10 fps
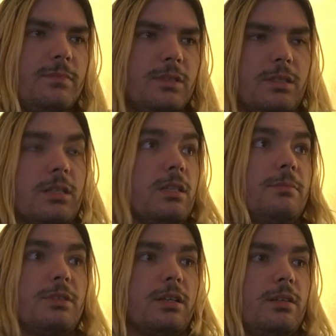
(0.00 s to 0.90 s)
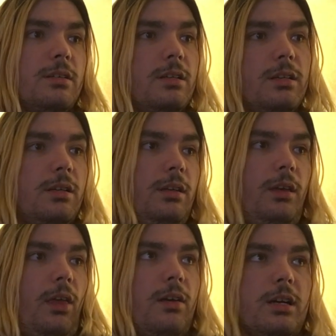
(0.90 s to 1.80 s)
is because I'm
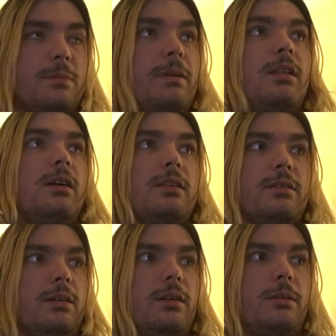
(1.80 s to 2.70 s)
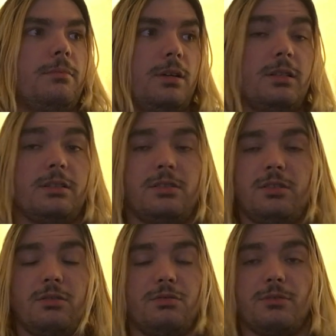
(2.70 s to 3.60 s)
I spent a lot of time on
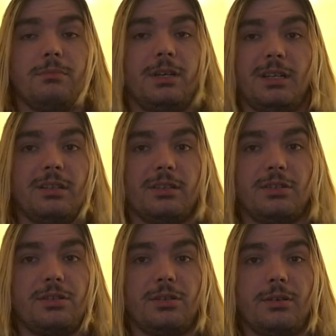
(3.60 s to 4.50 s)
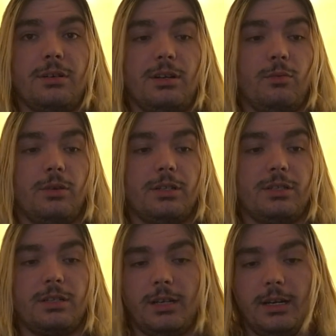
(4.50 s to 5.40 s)
social media this year, in
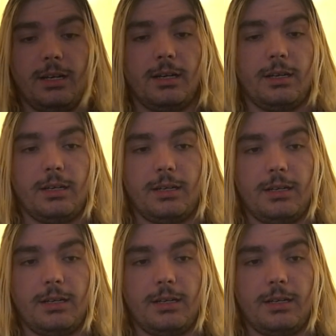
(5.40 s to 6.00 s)
which uh,